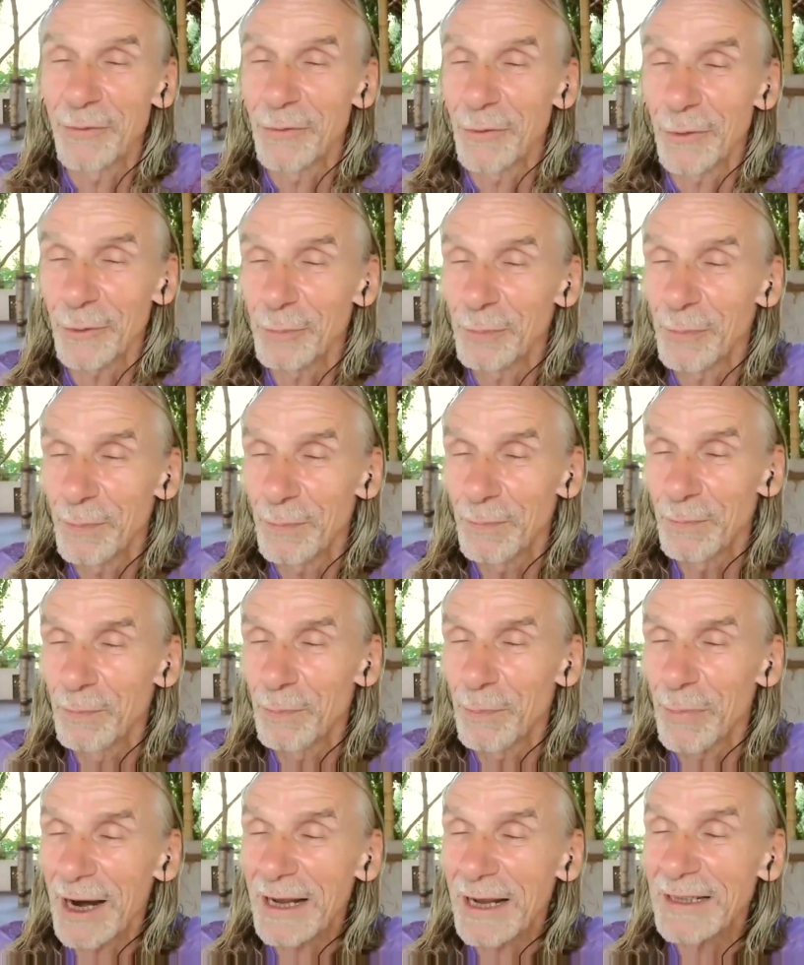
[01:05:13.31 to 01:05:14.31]
for
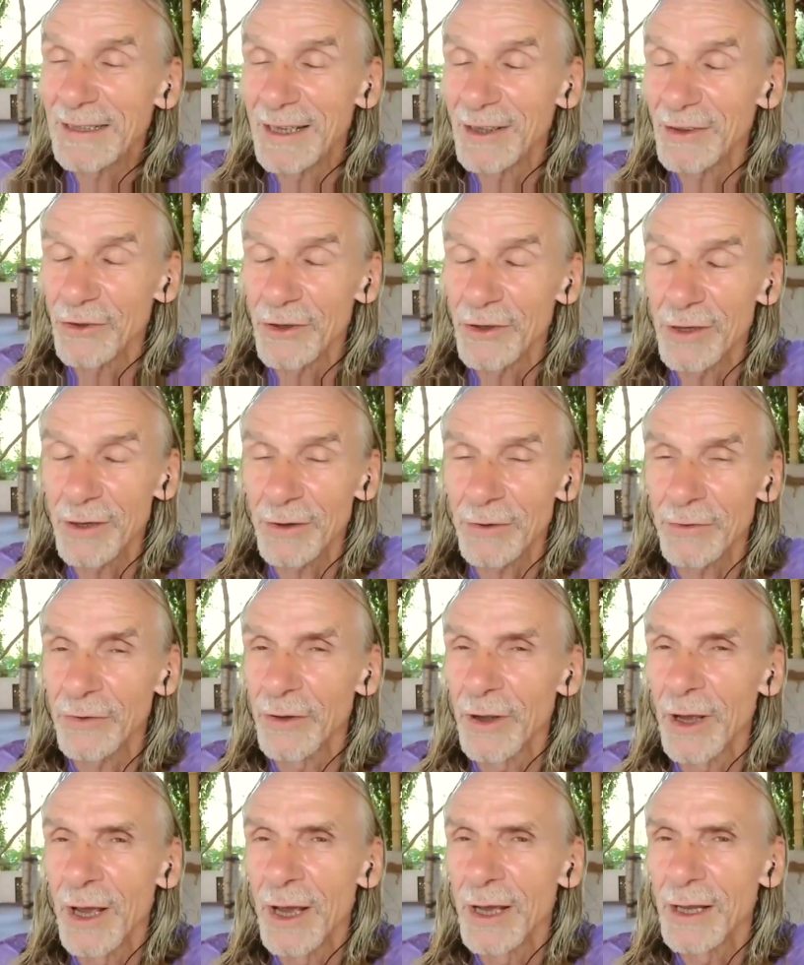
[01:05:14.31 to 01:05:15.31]
practitioners,